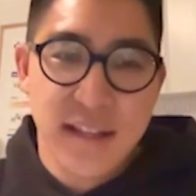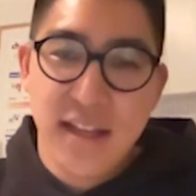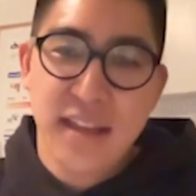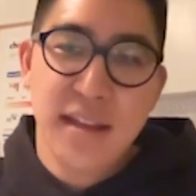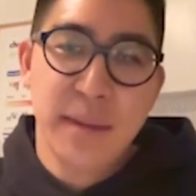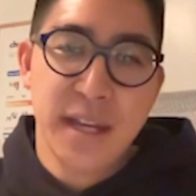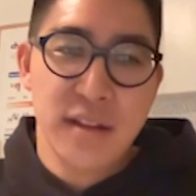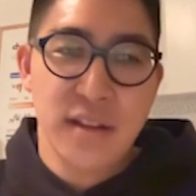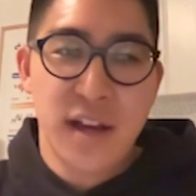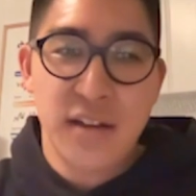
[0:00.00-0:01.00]
Like, they made a
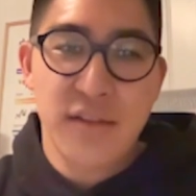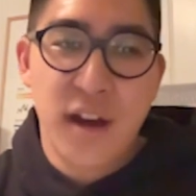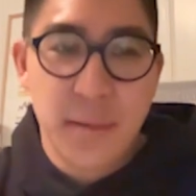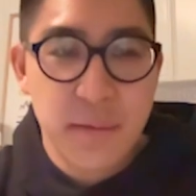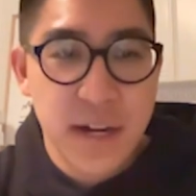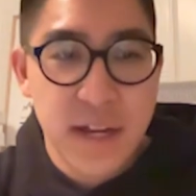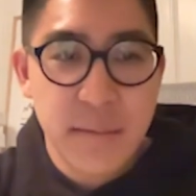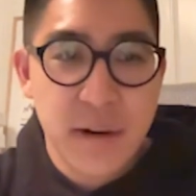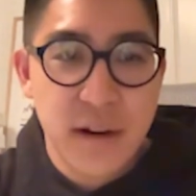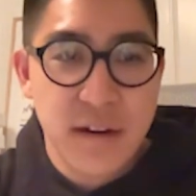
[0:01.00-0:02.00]
lot of operating
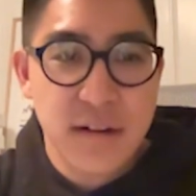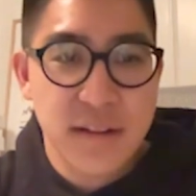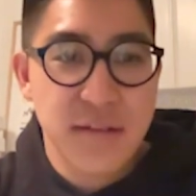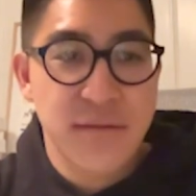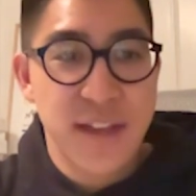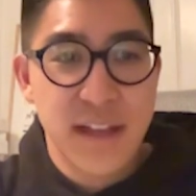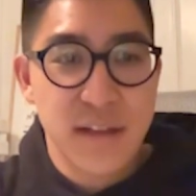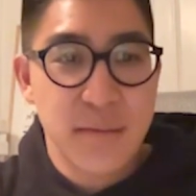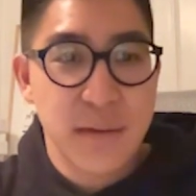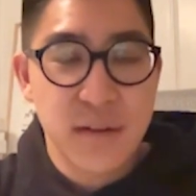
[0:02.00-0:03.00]
partners
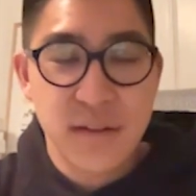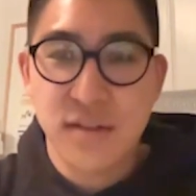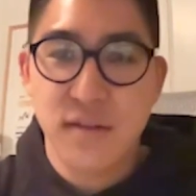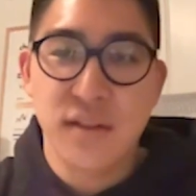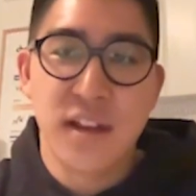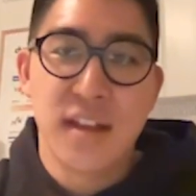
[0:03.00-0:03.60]
available, so